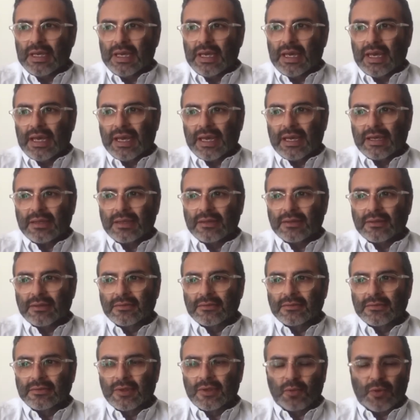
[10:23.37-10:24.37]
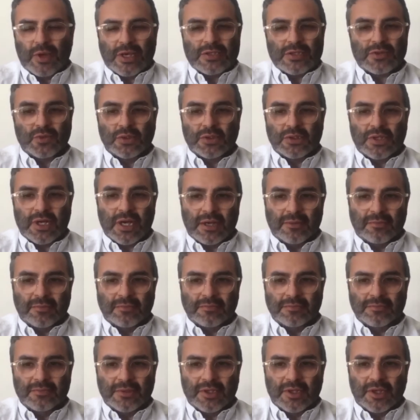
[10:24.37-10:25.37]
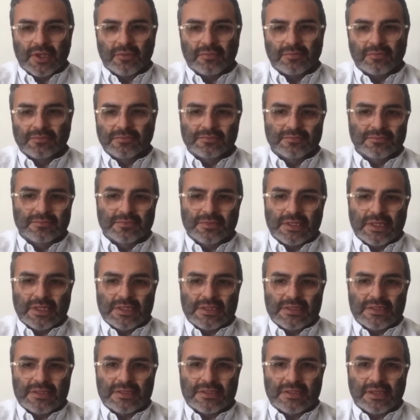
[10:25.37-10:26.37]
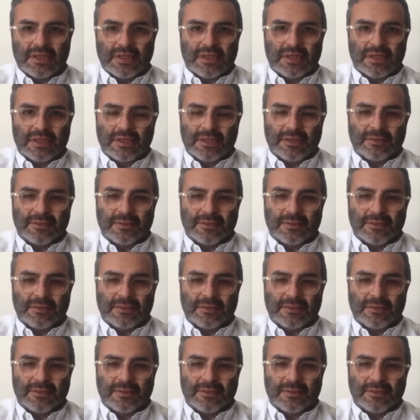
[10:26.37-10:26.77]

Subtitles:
and the rest will come. It's I